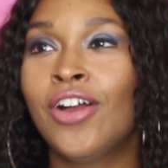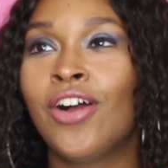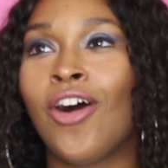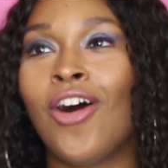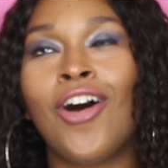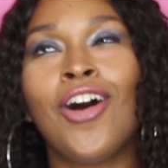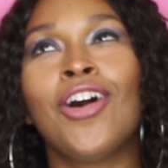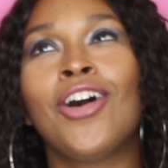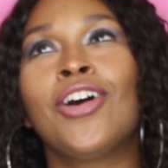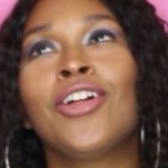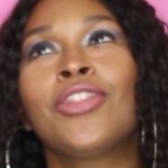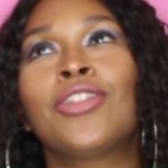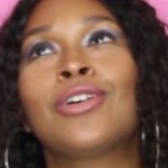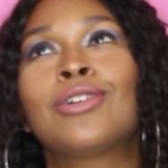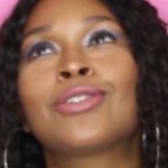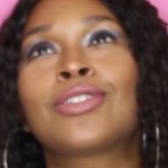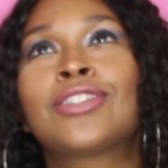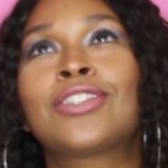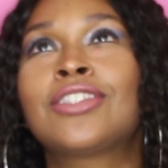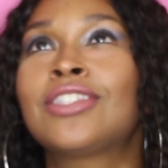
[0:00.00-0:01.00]
All
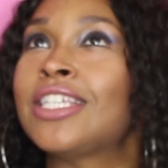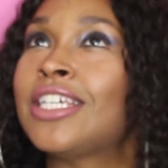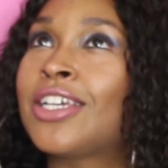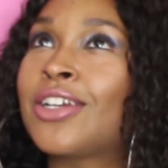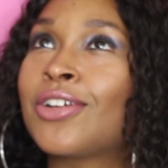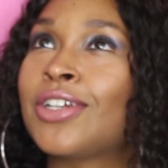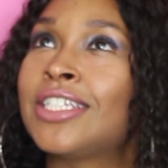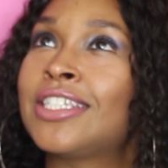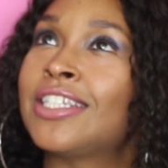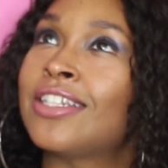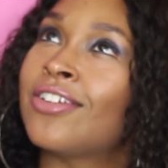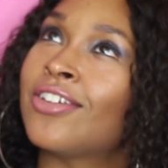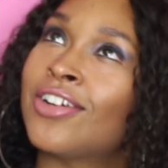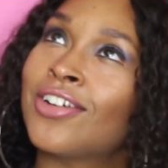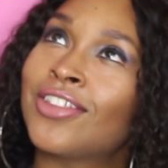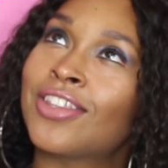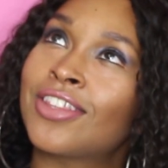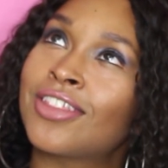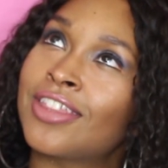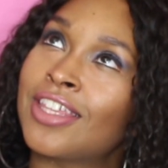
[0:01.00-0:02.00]
those secrets and
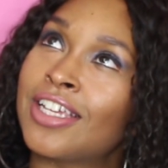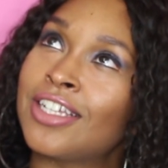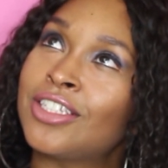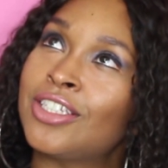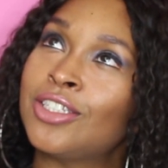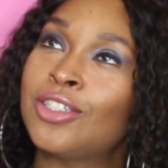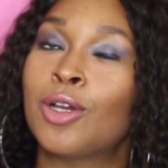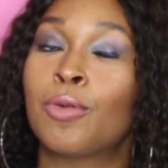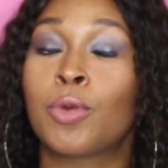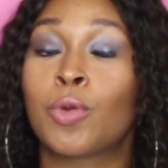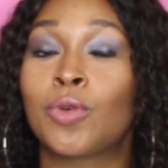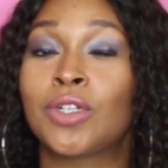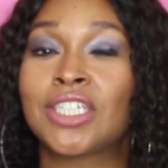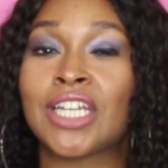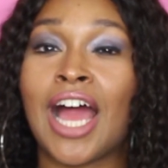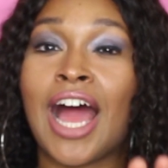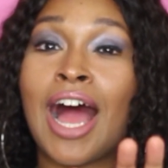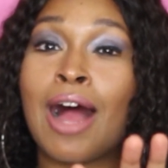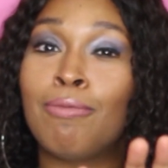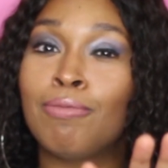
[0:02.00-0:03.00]
all the things she told me, which
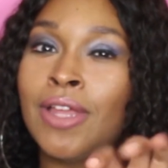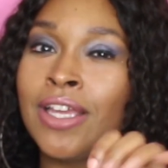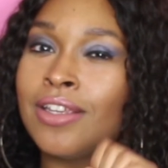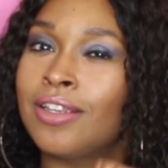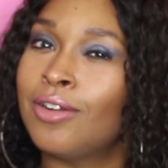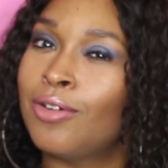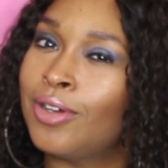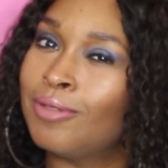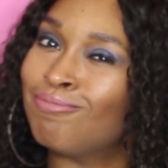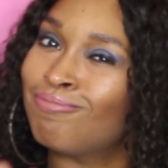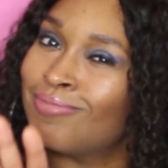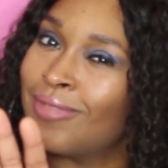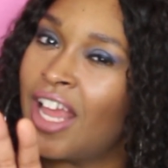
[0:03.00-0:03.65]
I'm not,